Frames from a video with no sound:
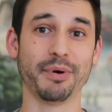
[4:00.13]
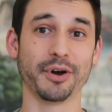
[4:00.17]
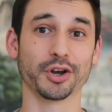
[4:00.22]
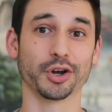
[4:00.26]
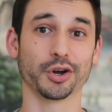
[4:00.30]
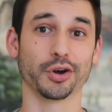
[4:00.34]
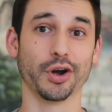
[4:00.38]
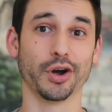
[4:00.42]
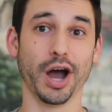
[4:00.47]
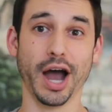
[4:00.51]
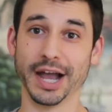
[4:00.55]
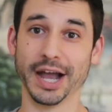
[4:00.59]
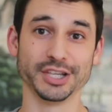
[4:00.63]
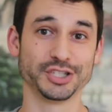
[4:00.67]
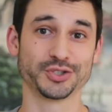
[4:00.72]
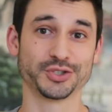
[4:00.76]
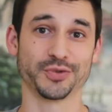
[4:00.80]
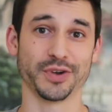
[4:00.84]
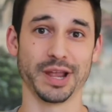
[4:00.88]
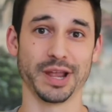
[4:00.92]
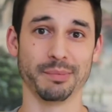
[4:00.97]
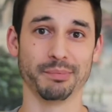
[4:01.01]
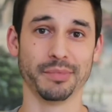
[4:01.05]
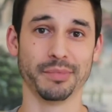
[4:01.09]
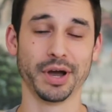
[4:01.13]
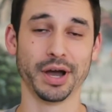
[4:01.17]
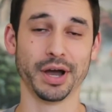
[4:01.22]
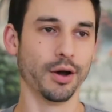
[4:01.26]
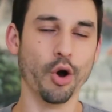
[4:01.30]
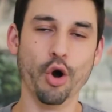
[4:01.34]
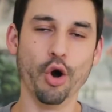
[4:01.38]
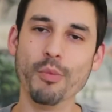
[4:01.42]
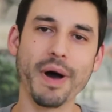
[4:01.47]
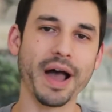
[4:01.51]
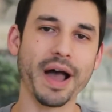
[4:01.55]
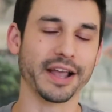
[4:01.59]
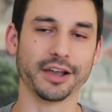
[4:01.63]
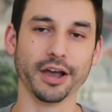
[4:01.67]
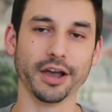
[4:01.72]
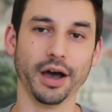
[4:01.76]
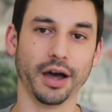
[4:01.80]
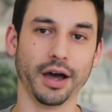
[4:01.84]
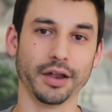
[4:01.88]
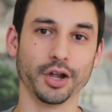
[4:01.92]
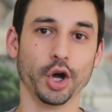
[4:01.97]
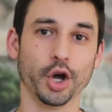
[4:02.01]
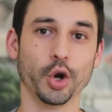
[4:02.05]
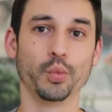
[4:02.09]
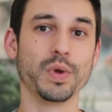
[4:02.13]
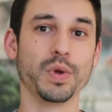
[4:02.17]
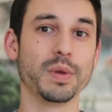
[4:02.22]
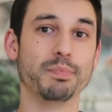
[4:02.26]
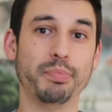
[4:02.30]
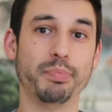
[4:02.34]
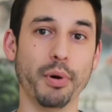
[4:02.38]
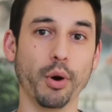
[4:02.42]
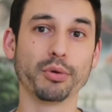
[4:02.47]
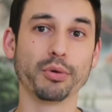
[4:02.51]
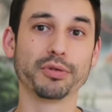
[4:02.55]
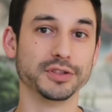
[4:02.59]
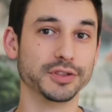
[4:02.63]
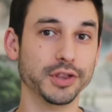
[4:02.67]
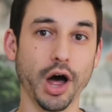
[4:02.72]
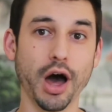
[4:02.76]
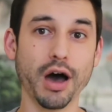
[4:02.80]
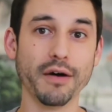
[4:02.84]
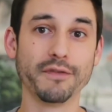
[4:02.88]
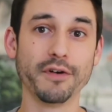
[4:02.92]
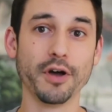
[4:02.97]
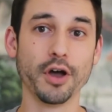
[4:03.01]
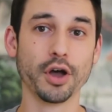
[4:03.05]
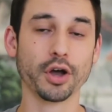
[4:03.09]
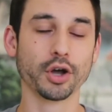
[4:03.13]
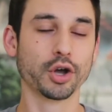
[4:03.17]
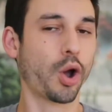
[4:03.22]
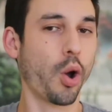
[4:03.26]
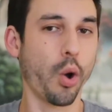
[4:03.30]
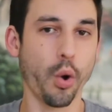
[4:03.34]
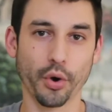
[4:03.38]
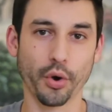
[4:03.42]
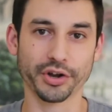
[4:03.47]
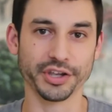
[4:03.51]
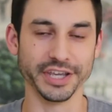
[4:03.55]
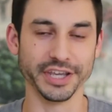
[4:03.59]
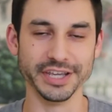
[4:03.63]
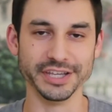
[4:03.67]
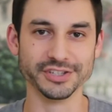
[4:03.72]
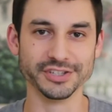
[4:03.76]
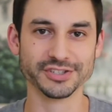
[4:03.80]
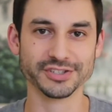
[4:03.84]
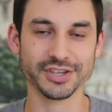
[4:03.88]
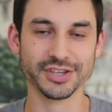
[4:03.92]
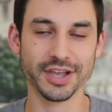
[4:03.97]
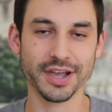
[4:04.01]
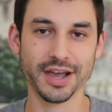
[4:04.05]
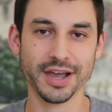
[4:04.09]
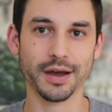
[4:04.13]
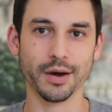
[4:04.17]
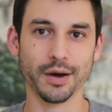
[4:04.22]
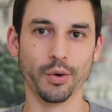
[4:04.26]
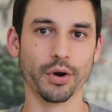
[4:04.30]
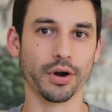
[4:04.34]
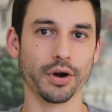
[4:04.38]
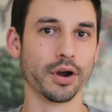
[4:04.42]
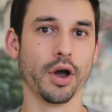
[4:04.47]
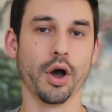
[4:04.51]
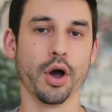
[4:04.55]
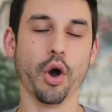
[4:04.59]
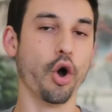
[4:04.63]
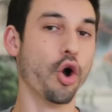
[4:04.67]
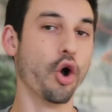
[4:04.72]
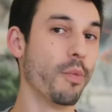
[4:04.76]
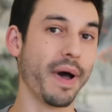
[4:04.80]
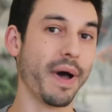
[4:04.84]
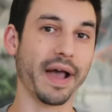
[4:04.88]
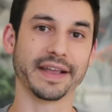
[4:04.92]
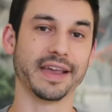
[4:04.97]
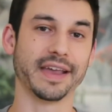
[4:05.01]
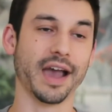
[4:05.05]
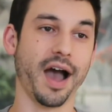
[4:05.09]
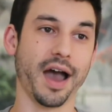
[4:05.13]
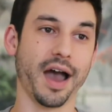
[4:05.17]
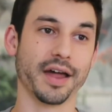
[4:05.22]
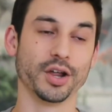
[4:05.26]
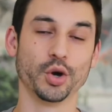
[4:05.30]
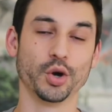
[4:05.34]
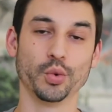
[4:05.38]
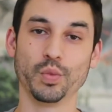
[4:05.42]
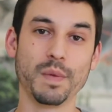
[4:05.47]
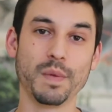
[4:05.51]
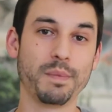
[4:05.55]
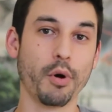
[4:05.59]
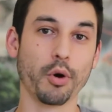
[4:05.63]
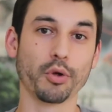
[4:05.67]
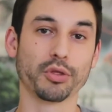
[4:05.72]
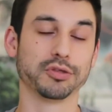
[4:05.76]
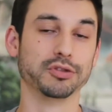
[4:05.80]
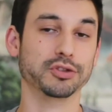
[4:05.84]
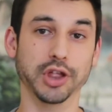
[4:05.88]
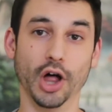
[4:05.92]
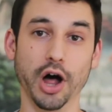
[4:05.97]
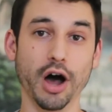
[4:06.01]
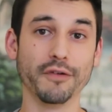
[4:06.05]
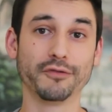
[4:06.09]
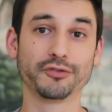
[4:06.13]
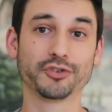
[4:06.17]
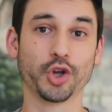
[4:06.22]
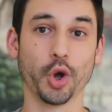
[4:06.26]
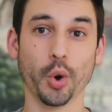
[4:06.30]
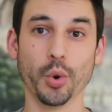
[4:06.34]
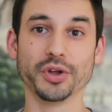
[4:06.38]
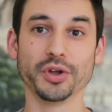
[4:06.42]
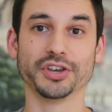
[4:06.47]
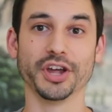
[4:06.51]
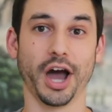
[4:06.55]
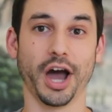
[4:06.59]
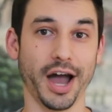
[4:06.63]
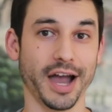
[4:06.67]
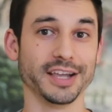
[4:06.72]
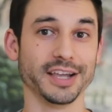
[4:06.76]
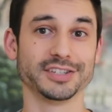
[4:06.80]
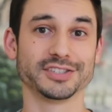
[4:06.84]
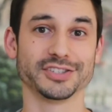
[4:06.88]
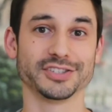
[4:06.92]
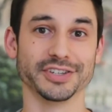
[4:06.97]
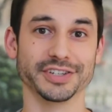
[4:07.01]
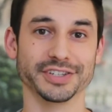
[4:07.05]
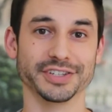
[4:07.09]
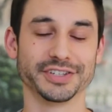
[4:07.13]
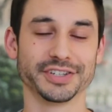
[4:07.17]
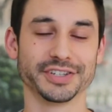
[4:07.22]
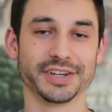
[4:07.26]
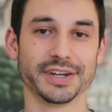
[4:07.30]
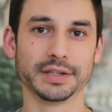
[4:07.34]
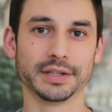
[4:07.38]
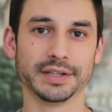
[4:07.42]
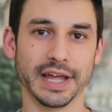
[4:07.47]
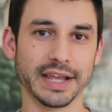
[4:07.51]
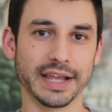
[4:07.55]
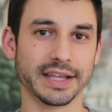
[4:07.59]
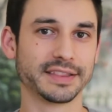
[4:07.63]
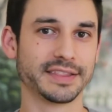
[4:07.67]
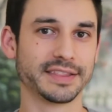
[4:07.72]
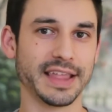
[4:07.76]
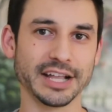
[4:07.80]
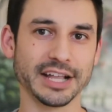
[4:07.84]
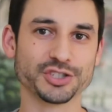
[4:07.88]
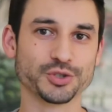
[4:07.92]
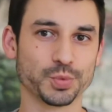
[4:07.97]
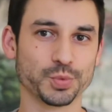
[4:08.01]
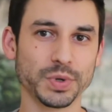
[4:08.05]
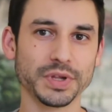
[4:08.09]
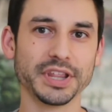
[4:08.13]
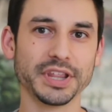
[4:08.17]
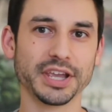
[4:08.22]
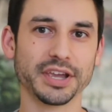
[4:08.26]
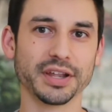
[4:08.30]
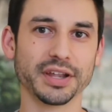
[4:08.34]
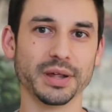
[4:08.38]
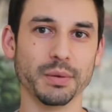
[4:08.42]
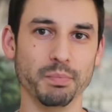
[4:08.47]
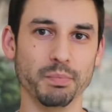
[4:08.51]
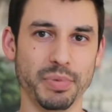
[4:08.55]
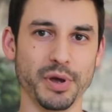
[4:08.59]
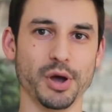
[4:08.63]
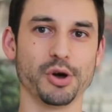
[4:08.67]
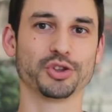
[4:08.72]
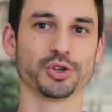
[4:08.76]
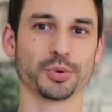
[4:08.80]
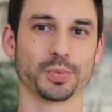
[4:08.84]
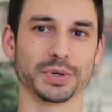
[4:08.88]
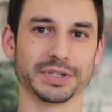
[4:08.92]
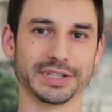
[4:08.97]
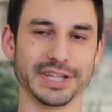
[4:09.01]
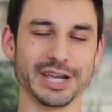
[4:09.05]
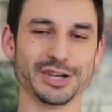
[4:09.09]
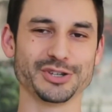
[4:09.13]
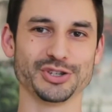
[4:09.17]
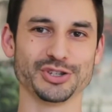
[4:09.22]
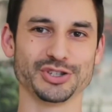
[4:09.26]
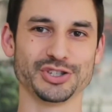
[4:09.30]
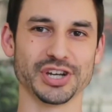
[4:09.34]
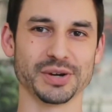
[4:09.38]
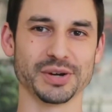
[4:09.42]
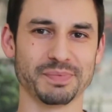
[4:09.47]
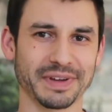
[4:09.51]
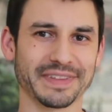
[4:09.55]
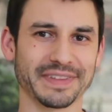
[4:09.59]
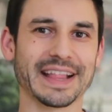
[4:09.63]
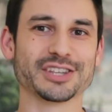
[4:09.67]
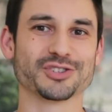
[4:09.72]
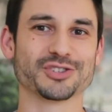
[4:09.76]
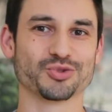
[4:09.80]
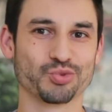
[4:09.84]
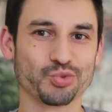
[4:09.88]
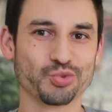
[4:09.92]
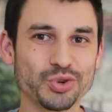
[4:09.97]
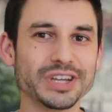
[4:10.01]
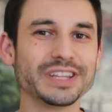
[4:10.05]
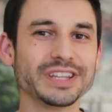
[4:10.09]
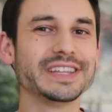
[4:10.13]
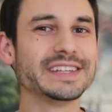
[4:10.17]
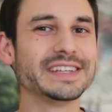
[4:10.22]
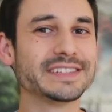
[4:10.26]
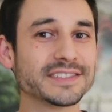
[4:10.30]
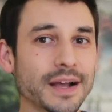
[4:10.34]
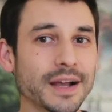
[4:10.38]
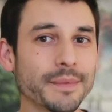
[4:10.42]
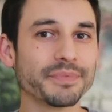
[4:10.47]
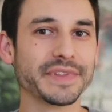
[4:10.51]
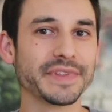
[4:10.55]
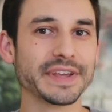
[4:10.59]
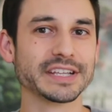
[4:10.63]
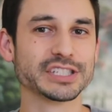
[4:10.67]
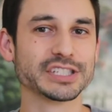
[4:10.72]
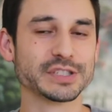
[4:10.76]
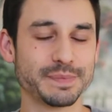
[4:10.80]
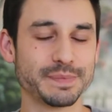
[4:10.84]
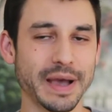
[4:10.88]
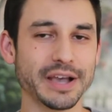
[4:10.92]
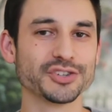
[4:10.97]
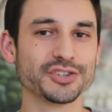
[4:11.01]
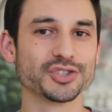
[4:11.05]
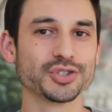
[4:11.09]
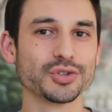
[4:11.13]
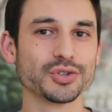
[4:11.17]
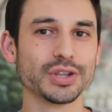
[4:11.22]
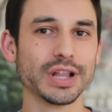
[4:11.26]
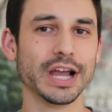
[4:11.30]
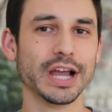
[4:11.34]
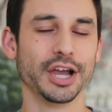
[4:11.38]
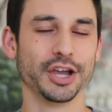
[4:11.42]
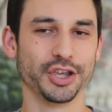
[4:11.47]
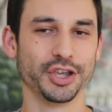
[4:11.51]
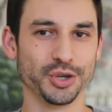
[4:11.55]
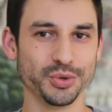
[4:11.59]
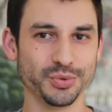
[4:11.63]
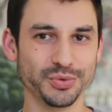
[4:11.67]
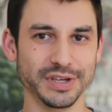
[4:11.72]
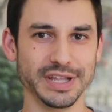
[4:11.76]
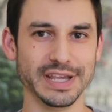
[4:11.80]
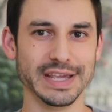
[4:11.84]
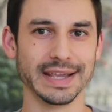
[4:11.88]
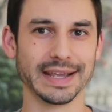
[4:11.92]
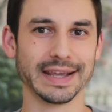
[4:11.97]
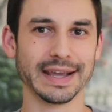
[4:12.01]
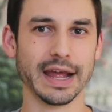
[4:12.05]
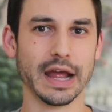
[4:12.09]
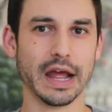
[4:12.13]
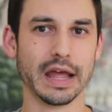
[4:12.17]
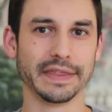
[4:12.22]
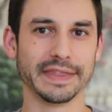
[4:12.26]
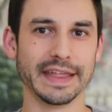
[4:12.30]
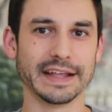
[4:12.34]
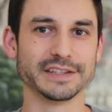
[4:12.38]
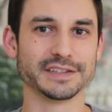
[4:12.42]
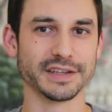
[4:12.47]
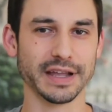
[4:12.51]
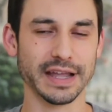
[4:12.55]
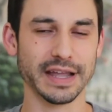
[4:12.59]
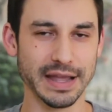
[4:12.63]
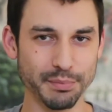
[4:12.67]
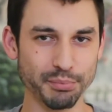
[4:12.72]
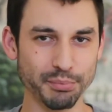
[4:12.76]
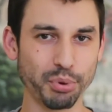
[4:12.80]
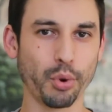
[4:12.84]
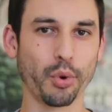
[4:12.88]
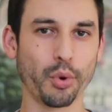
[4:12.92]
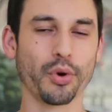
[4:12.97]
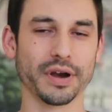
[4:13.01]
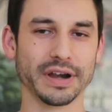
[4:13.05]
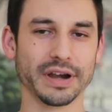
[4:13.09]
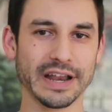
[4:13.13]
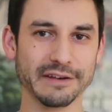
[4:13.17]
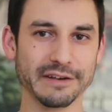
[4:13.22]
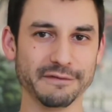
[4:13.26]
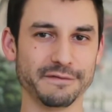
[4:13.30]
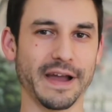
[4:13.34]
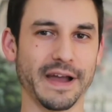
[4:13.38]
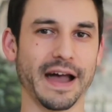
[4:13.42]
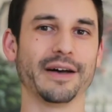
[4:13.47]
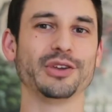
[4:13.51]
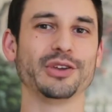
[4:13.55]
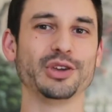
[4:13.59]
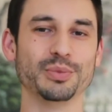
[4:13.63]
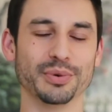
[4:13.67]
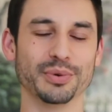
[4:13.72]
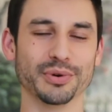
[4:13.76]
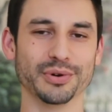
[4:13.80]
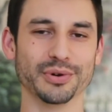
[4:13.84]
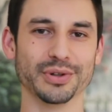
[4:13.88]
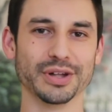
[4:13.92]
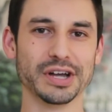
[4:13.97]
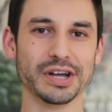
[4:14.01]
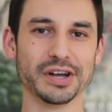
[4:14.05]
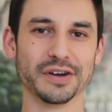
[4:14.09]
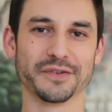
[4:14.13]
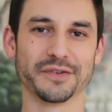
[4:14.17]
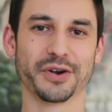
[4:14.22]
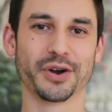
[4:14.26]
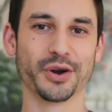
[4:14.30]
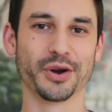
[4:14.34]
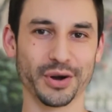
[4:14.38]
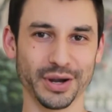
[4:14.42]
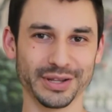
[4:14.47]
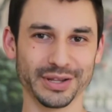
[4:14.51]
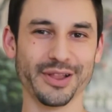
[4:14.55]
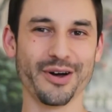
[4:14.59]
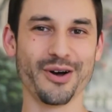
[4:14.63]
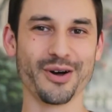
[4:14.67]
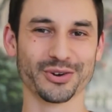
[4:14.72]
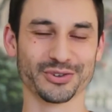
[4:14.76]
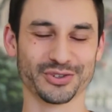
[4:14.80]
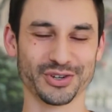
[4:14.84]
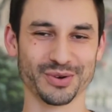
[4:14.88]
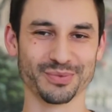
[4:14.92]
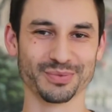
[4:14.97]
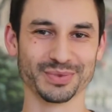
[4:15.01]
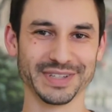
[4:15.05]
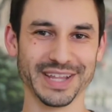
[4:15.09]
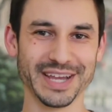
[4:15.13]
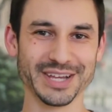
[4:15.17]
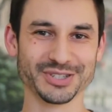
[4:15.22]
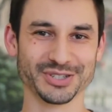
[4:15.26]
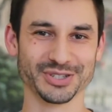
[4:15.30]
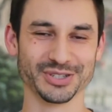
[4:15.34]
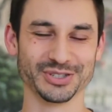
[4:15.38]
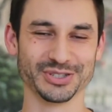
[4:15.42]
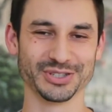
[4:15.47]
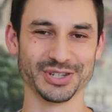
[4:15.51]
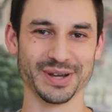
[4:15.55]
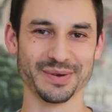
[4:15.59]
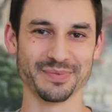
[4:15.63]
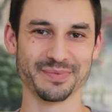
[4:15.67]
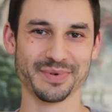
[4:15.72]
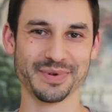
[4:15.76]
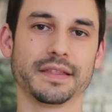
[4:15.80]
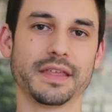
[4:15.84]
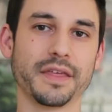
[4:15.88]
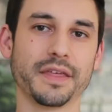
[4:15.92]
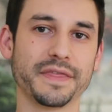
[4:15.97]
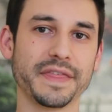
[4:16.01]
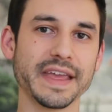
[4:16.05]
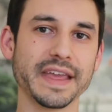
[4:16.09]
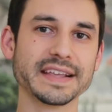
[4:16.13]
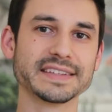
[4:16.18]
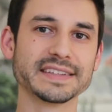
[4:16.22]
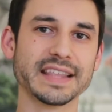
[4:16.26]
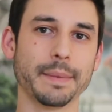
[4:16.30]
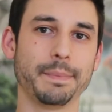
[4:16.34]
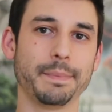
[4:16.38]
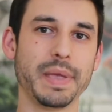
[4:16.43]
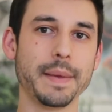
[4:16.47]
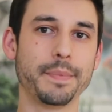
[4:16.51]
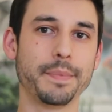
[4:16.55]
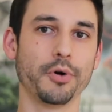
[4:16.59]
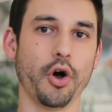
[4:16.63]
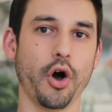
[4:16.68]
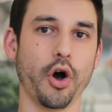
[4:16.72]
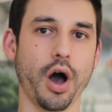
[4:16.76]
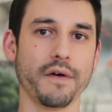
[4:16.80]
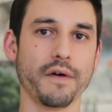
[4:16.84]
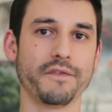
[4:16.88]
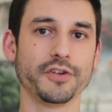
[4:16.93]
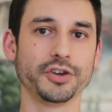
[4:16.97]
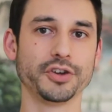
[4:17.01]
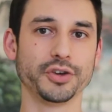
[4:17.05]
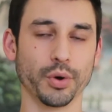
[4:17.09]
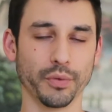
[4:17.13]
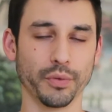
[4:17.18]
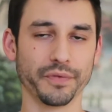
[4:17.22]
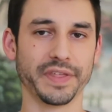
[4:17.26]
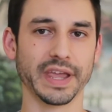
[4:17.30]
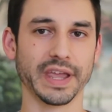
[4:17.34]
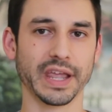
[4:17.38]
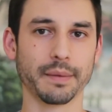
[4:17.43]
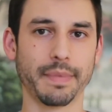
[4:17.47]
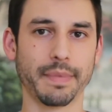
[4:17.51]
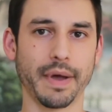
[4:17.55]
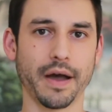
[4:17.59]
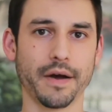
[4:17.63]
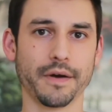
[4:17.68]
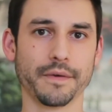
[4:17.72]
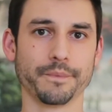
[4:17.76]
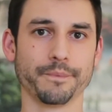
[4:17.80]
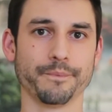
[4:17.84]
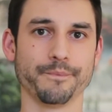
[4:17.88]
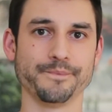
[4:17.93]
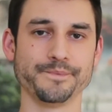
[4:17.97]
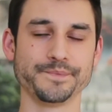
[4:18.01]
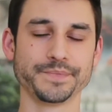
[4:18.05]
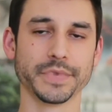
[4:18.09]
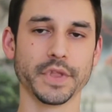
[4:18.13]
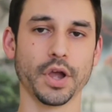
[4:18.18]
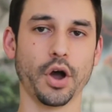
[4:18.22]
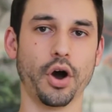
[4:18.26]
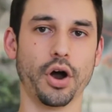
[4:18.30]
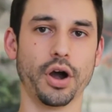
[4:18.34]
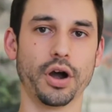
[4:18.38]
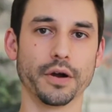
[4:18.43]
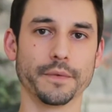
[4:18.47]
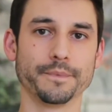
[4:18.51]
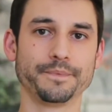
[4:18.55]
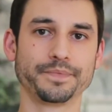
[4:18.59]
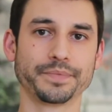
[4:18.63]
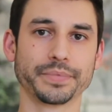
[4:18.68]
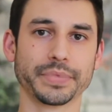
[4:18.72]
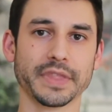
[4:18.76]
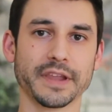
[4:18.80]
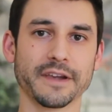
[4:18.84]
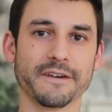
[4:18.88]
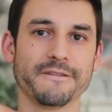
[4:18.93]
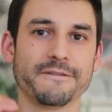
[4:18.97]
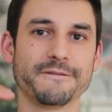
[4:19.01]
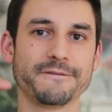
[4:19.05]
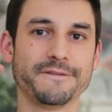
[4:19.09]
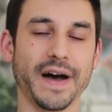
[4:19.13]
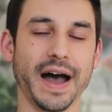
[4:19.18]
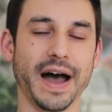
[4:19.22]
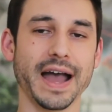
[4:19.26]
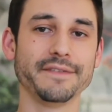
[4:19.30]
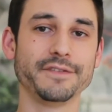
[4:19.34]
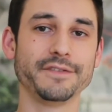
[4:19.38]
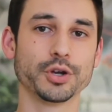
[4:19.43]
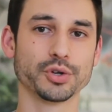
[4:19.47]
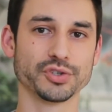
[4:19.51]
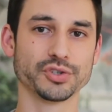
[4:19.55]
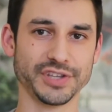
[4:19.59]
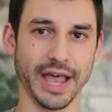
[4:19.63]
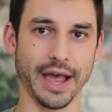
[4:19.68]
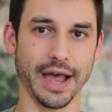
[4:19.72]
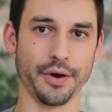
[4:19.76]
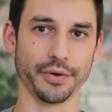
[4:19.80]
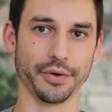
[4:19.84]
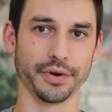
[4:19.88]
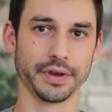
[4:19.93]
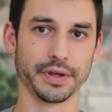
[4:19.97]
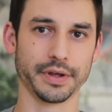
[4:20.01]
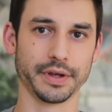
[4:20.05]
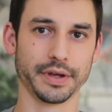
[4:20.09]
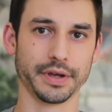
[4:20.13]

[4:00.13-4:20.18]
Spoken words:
butter ice cream. Oh my God, we both love corgis. Or, oh my God, we both loved going to Iceland. Like, that's really gonna build a relationship. Like, that's really something special, unique, that's important and valuable for a long-term relationship. The things that people often don't think about are 5 years out.